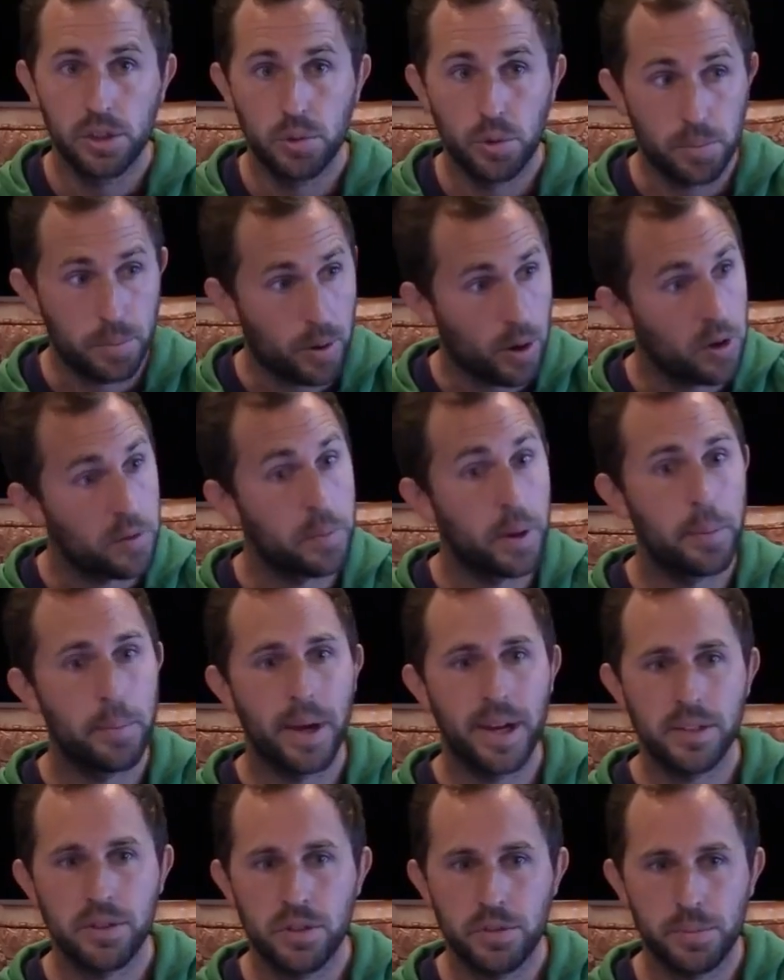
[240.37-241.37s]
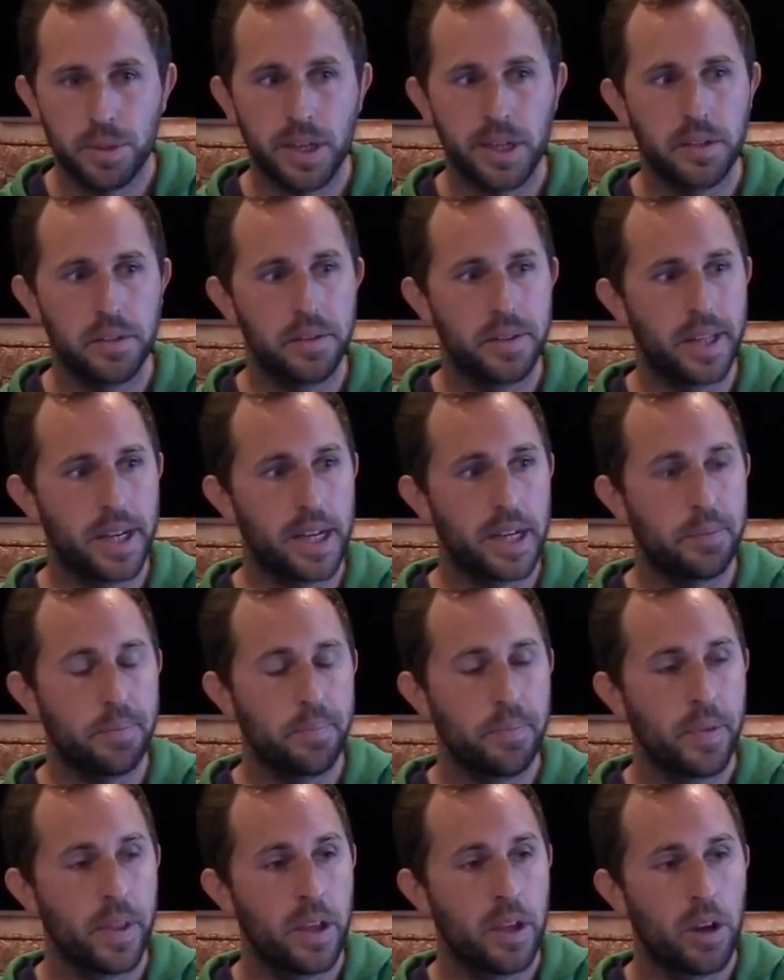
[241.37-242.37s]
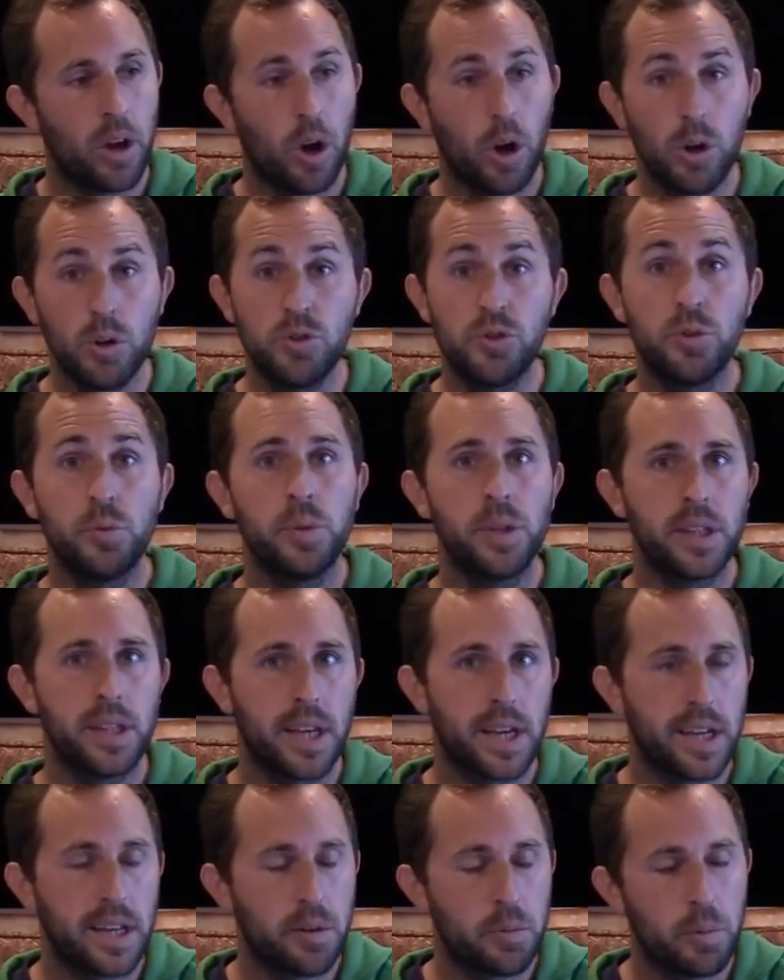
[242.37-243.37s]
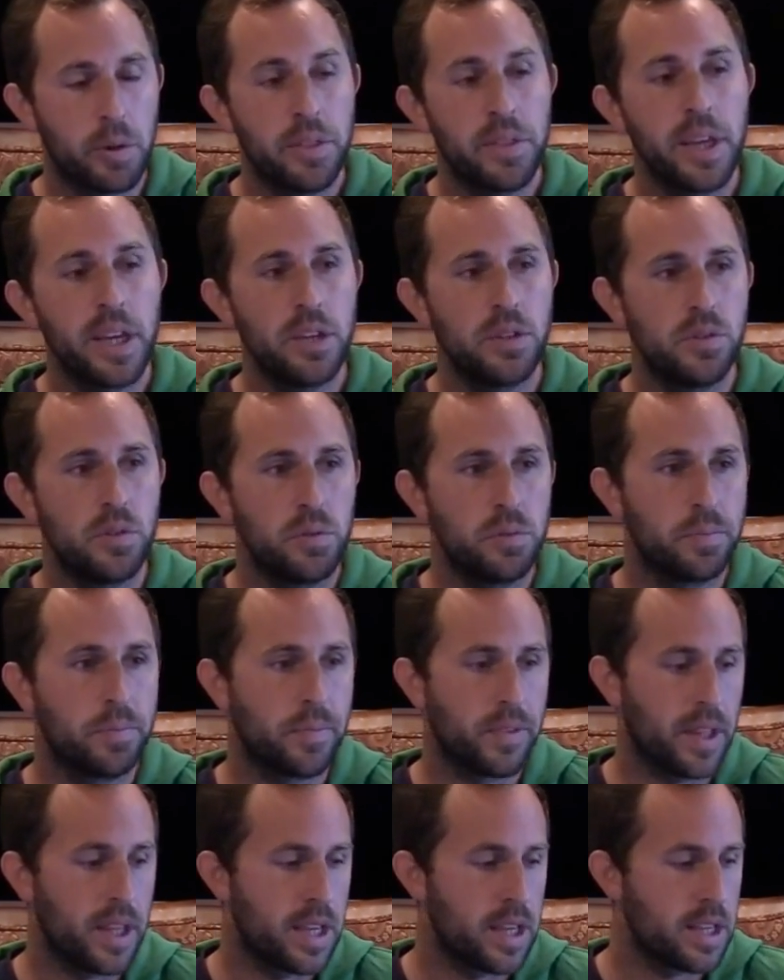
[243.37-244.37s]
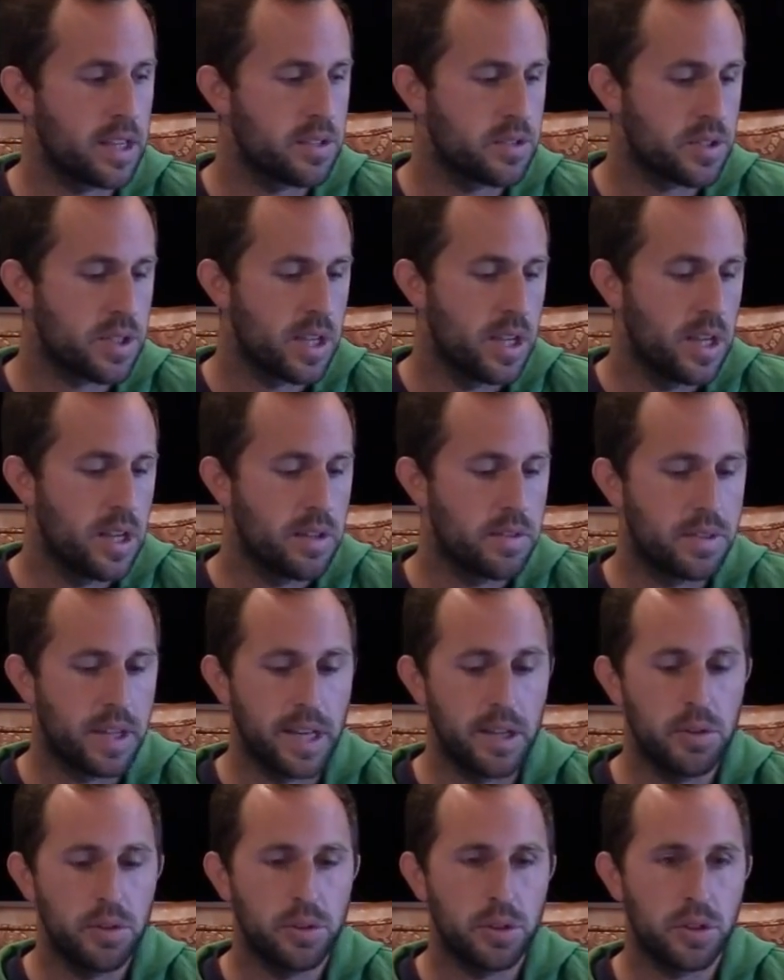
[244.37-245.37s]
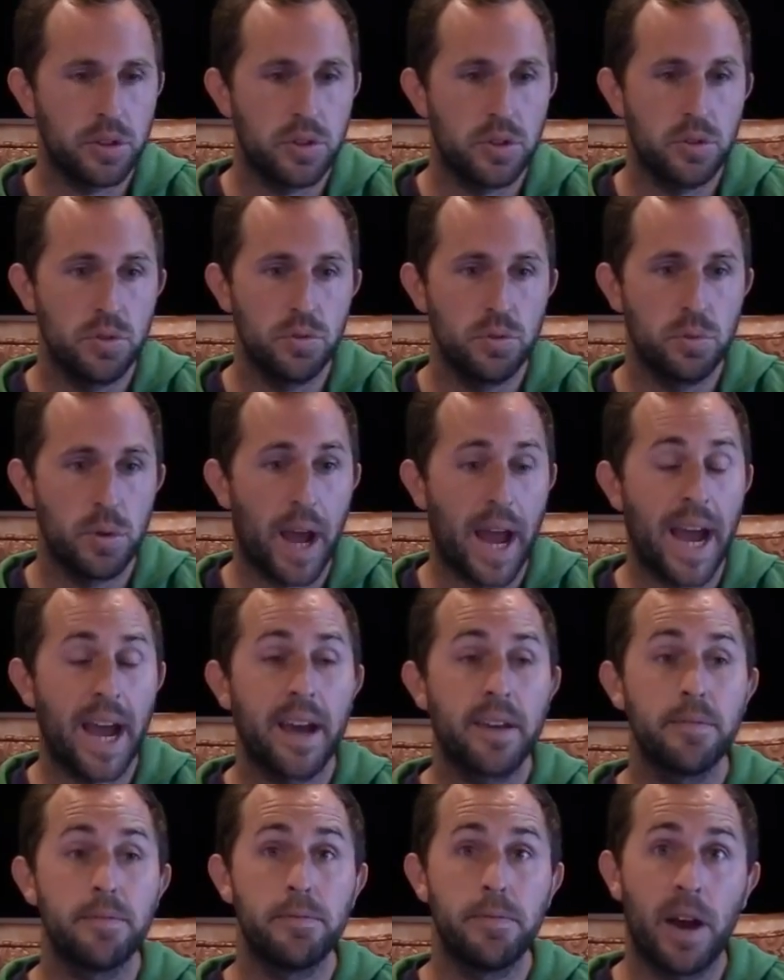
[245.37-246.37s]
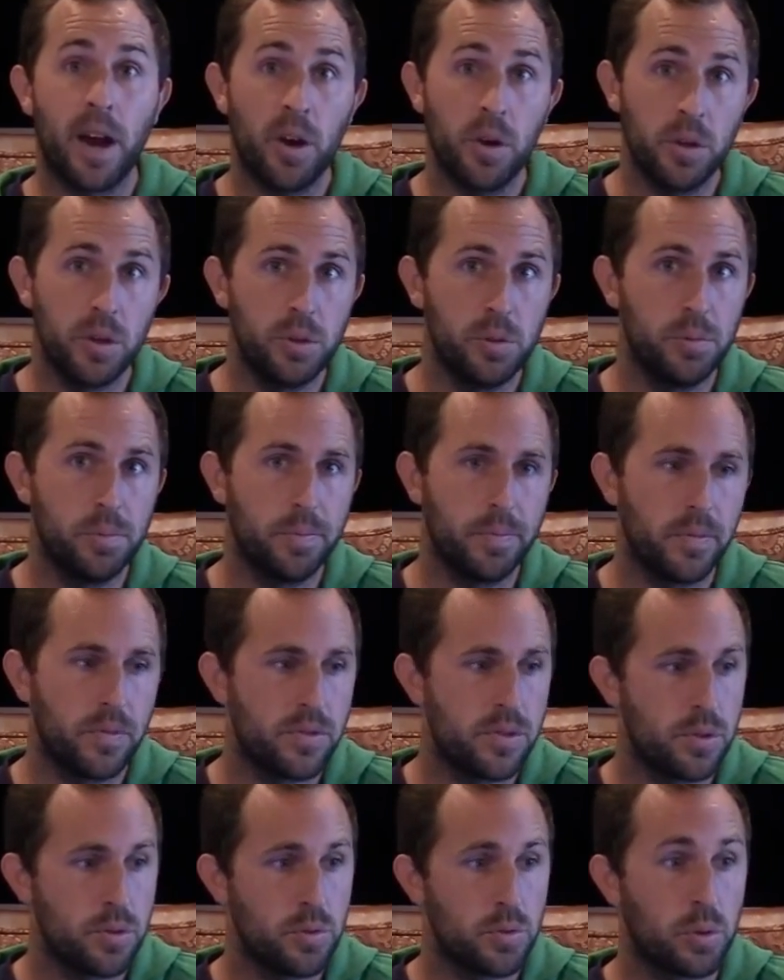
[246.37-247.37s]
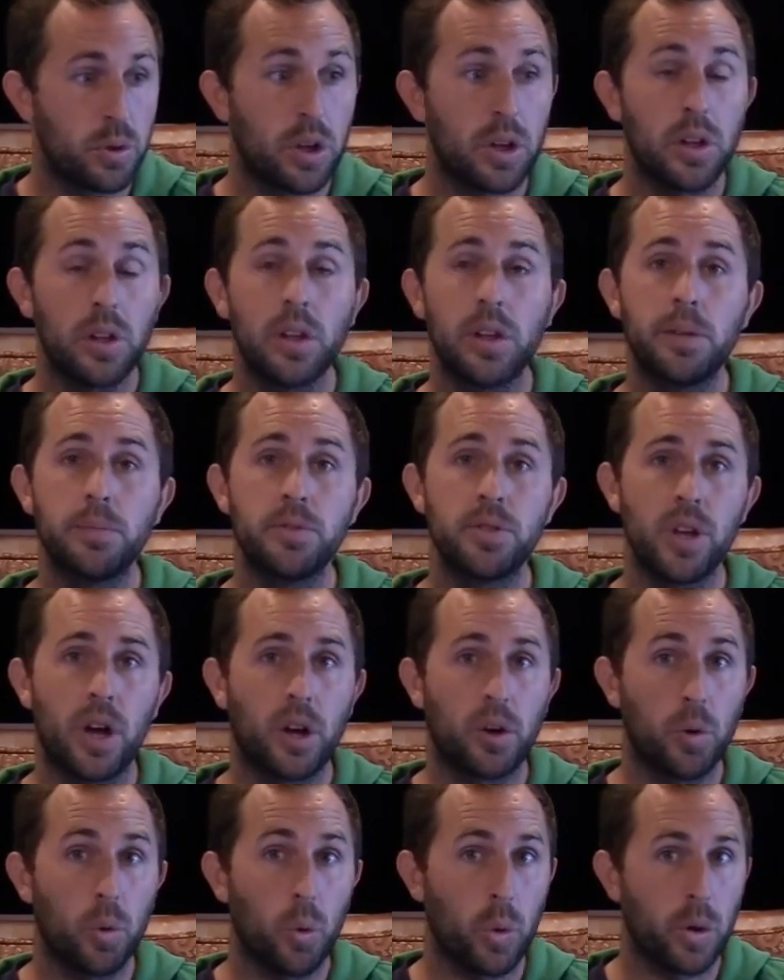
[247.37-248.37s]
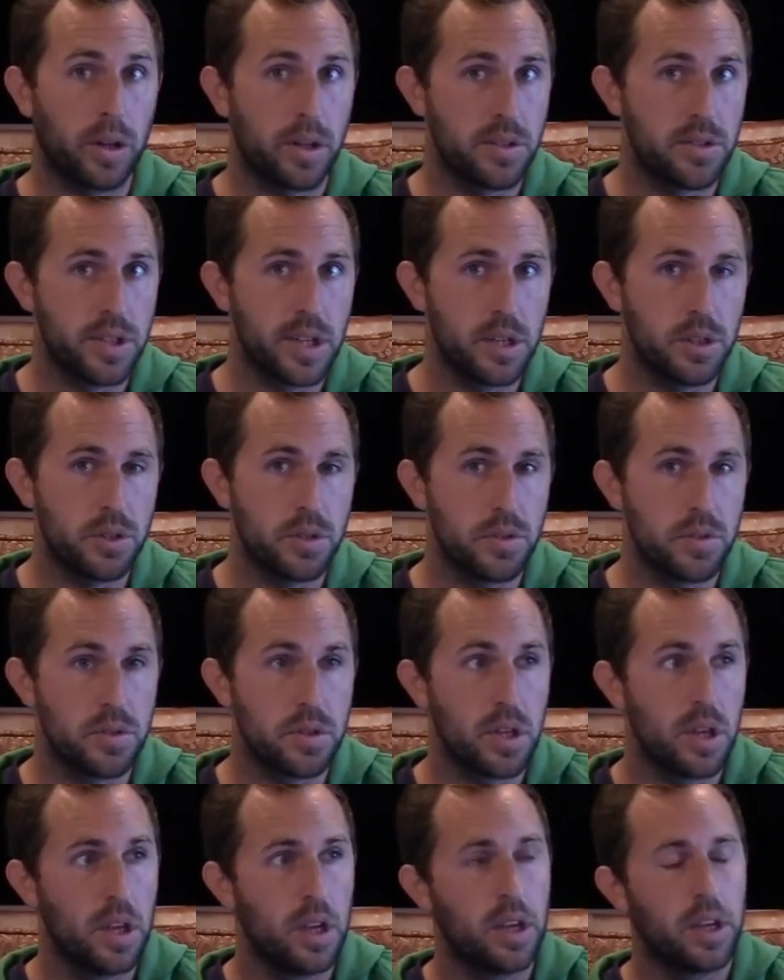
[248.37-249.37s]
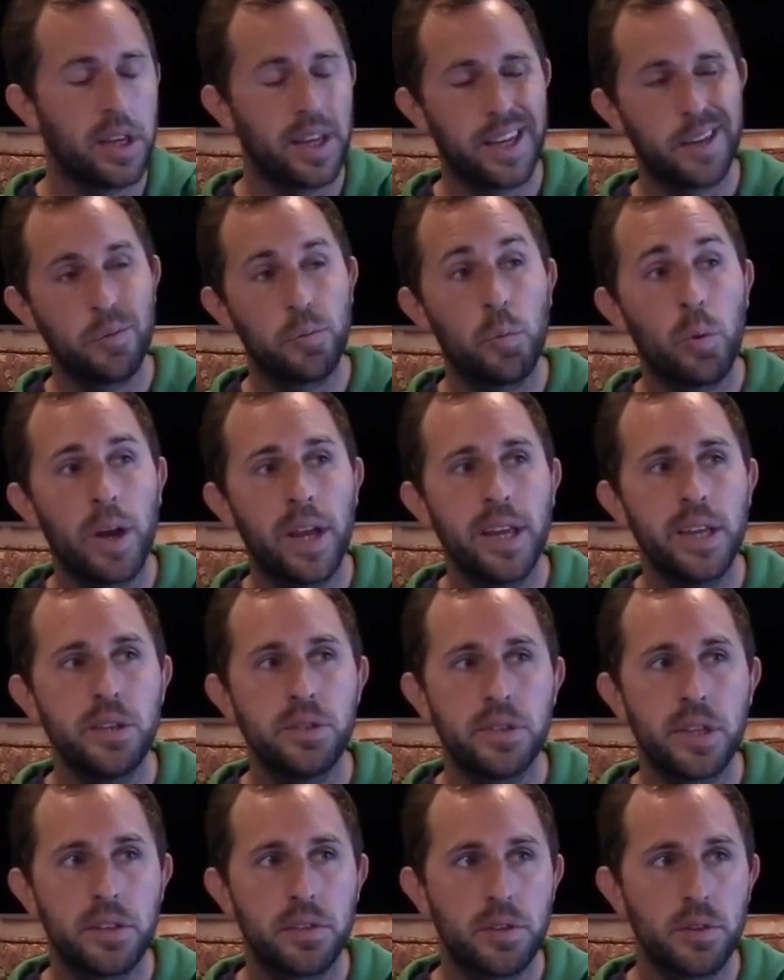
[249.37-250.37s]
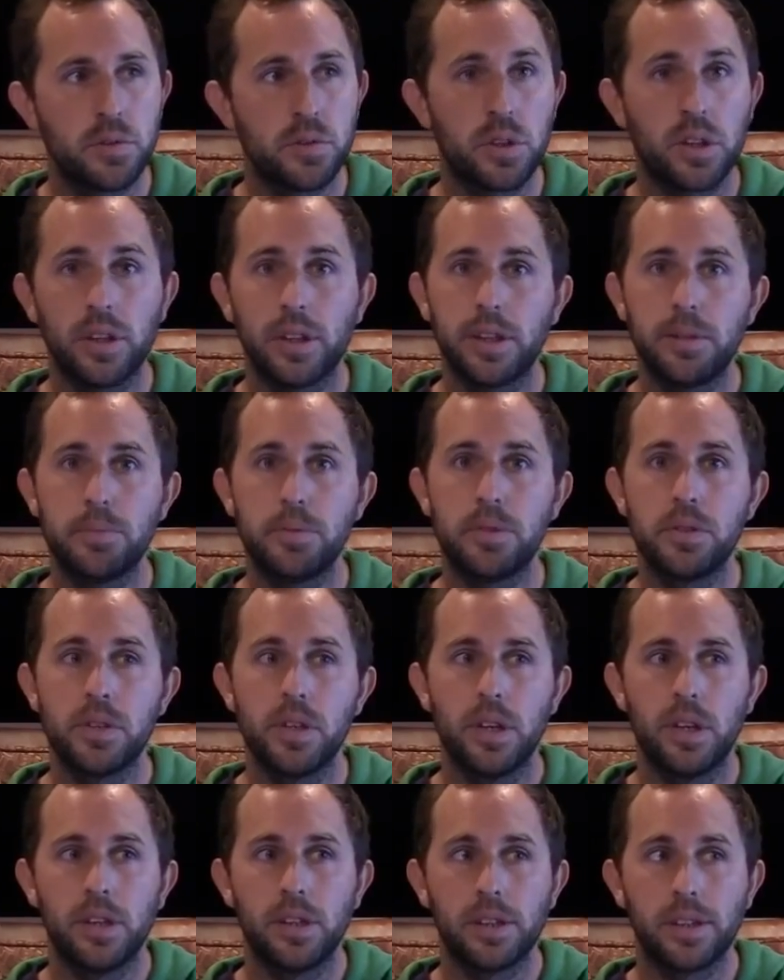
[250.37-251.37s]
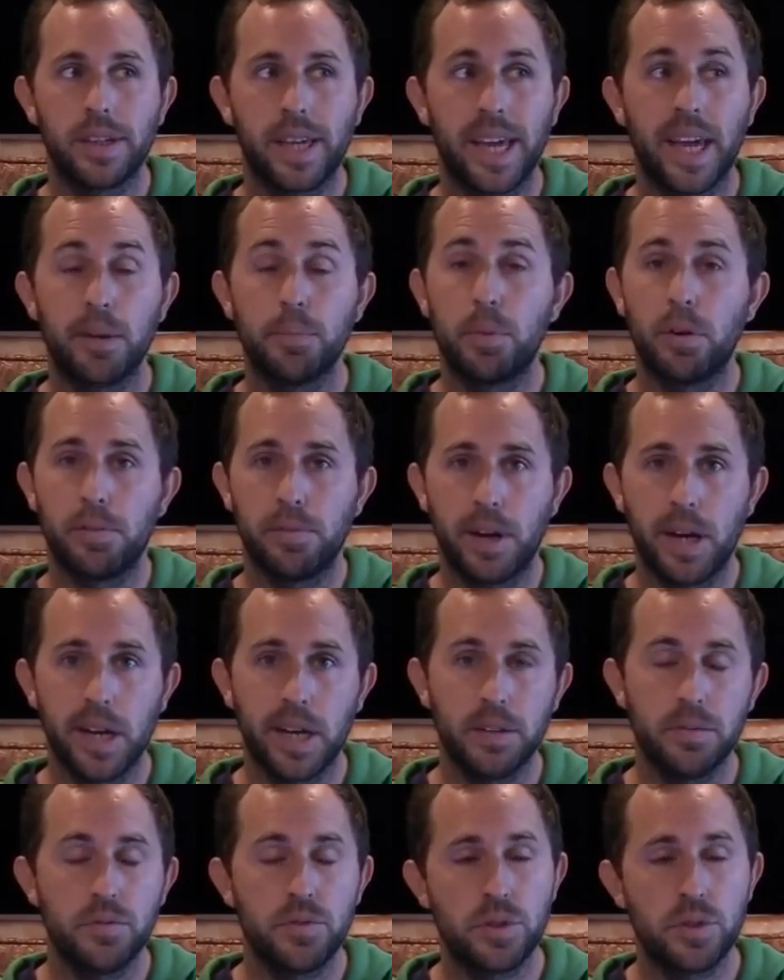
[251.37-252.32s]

who are part of my mastermind that are doing that, and what they do is they look to add value to club soccer organizations in ways that those clubs can't provide.